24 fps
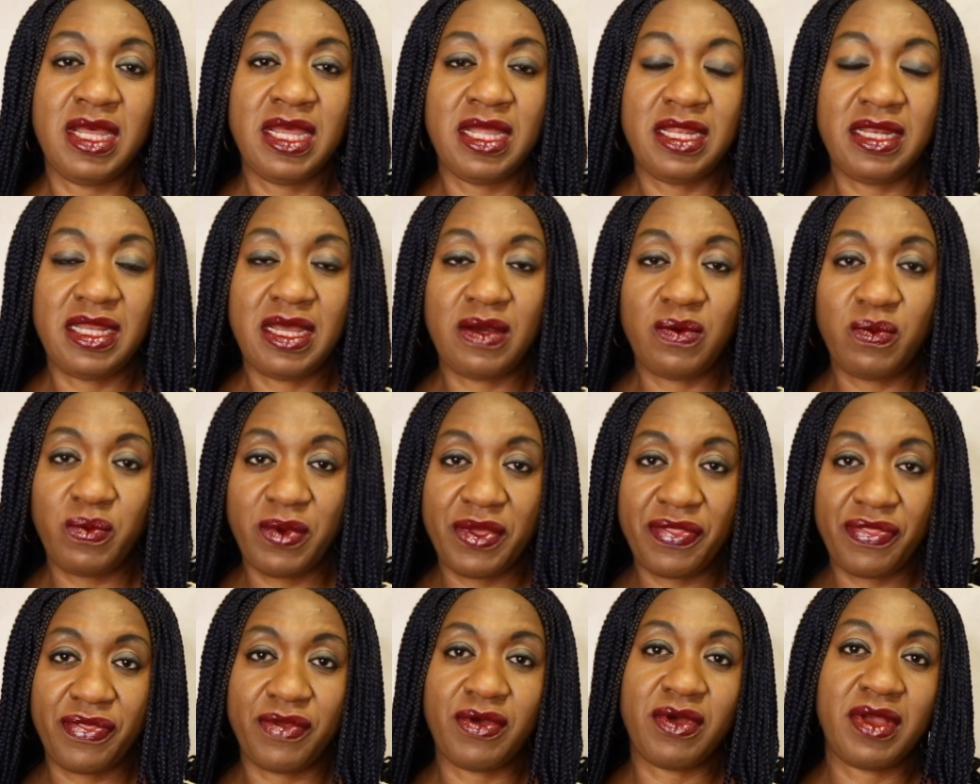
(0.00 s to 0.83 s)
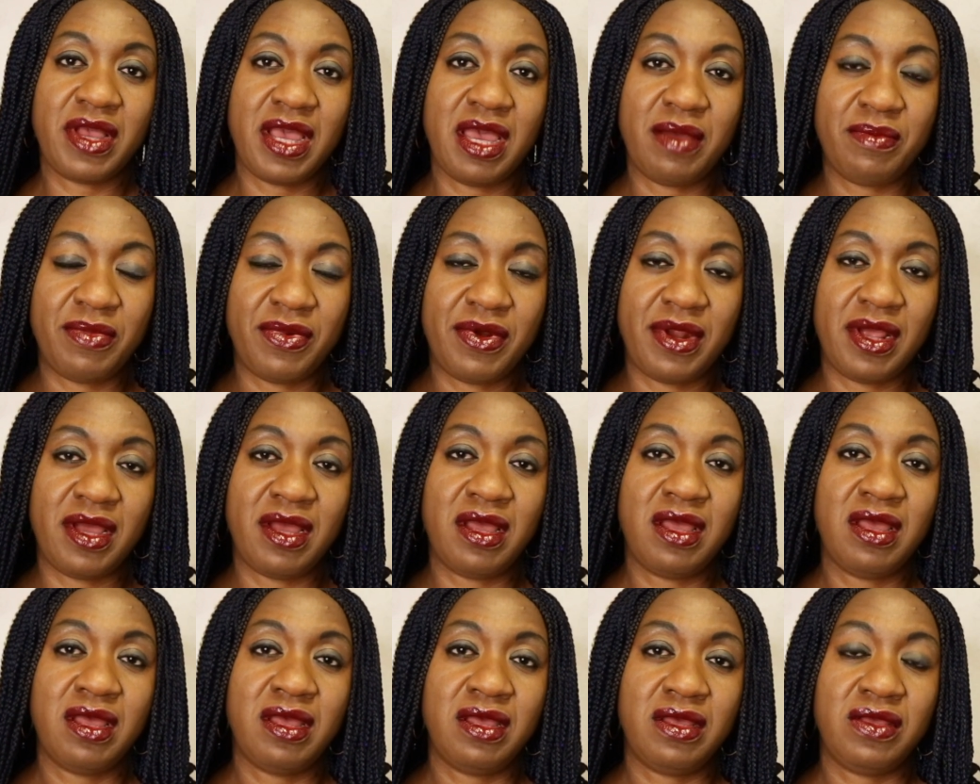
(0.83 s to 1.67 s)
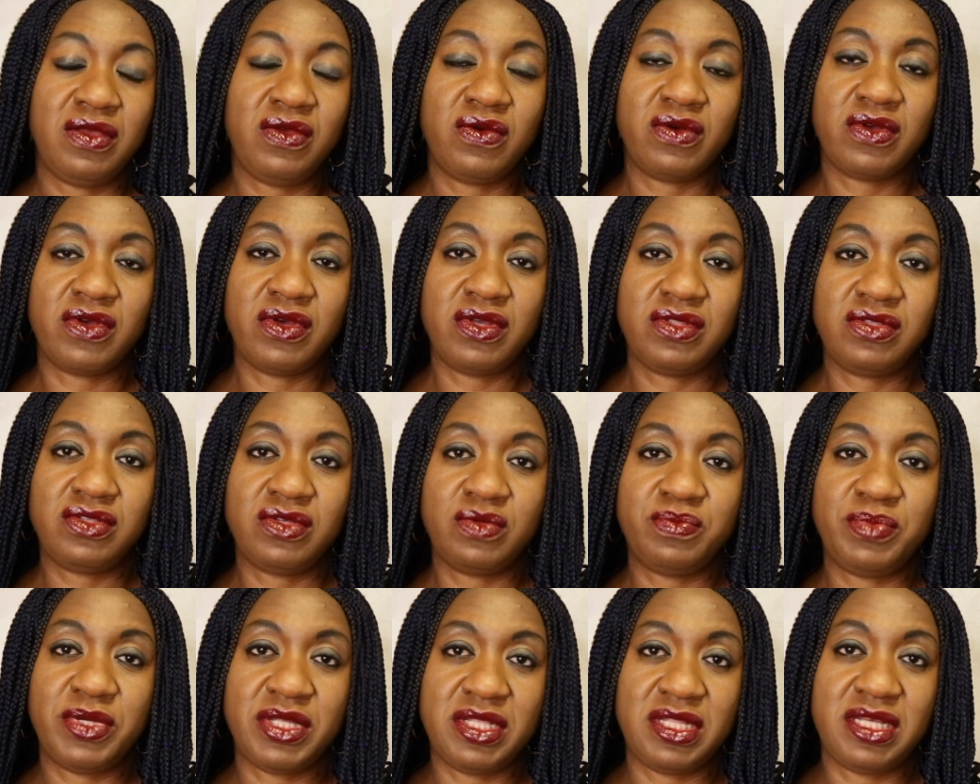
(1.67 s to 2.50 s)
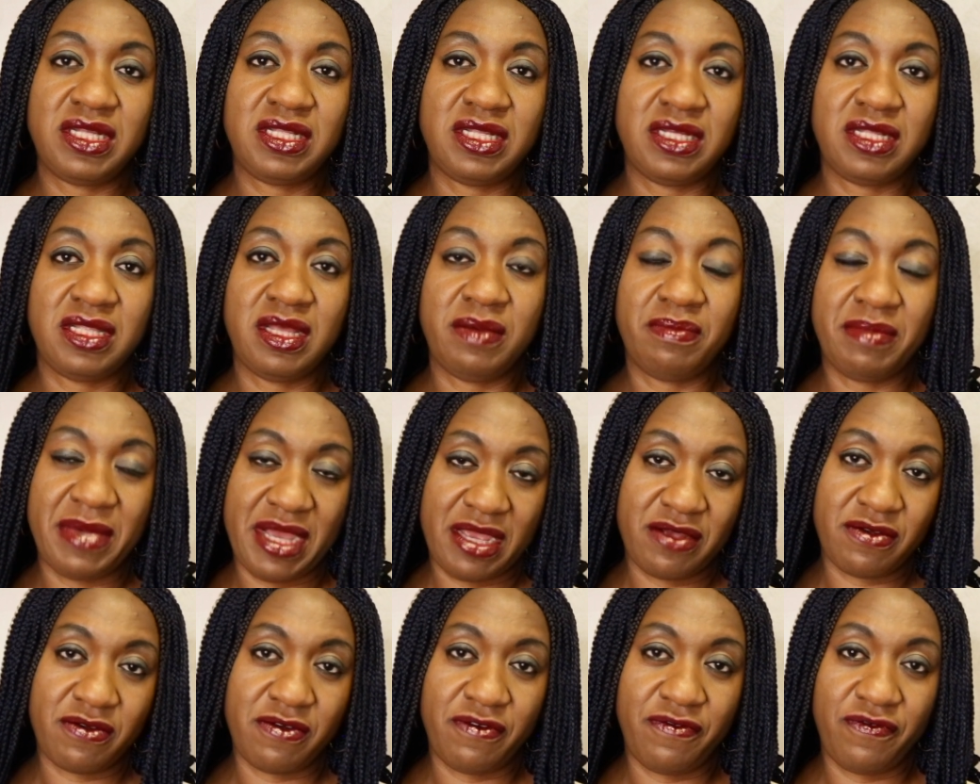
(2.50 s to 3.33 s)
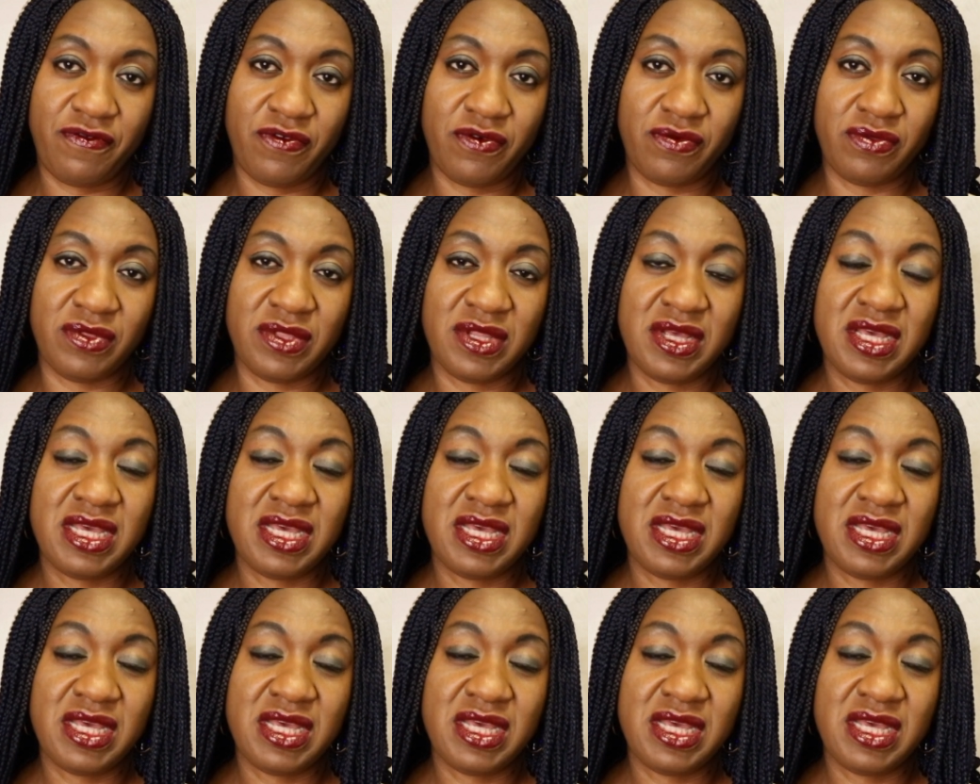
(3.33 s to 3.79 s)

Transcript: Now, with your camera, you're going to be needing a microphone.